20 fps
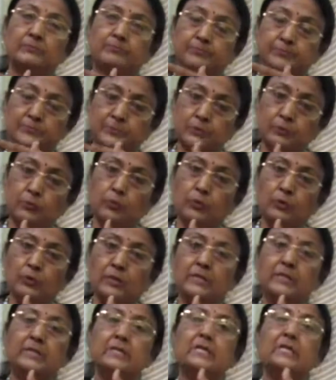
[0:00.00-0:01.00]

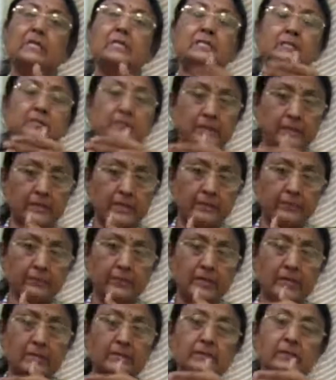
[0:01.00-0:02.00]
school 30
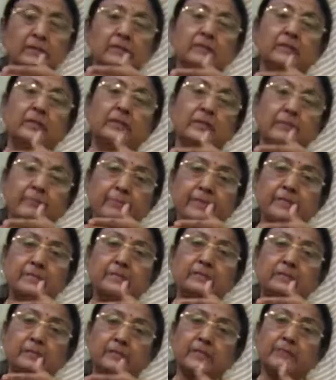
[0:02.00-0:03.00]

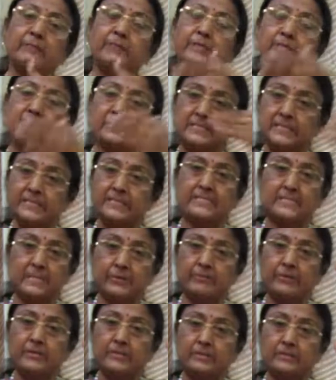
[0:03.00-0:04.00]
meter, 60
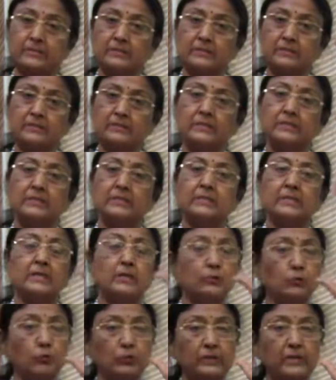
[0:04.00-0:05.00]
meter,
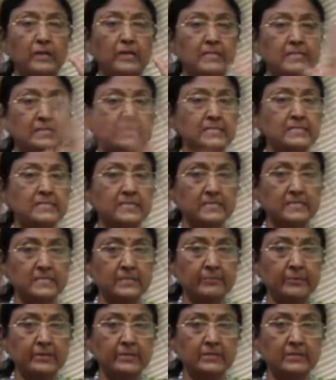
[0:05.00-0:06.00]
total distance
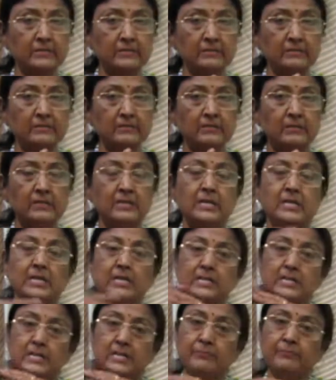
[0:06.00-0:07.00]
60 meter.
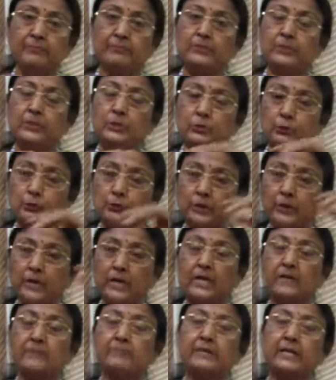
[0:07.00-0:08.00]
If you
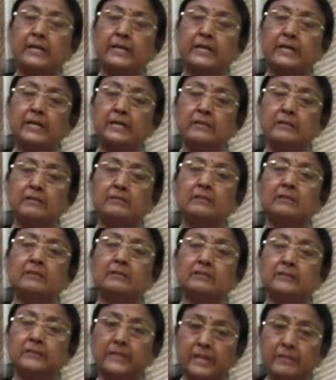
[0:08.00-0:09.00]
have taken the
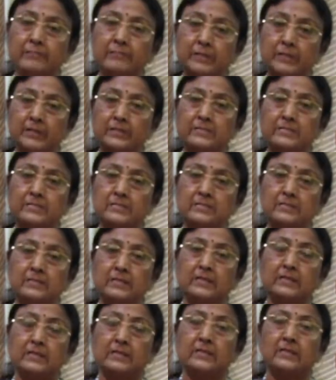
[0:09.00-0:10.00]
30 minutes,
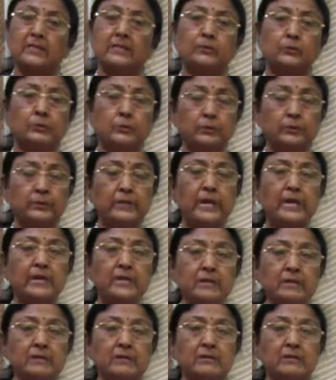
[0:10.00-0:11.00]
then
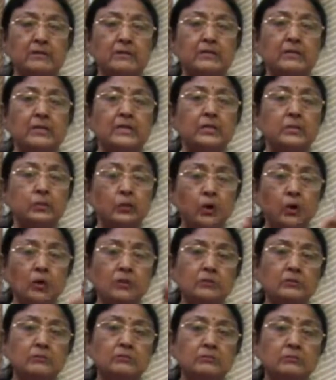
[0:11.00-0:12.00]

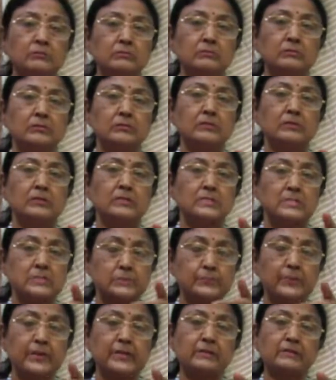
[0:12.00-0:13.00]
your
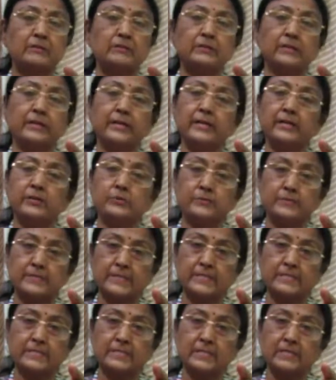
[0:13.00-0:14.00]
speed 30 into
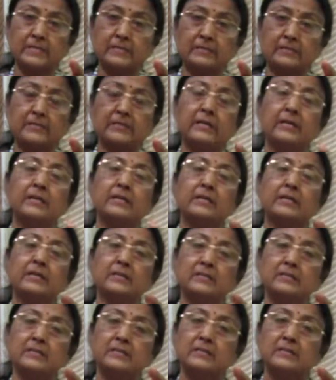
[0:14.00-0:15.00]
60, 300,